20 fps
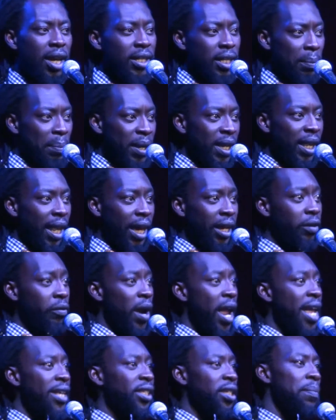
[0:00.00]
To be like
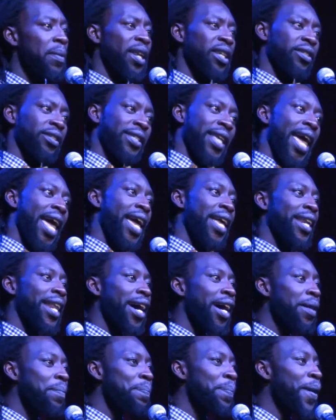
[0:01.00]
Ranch, you better stand
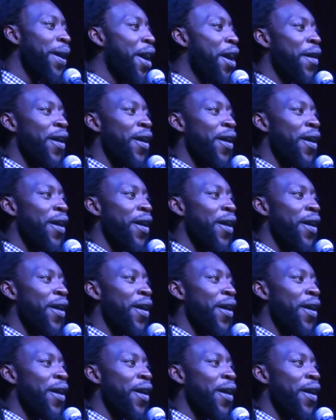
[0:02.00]
up,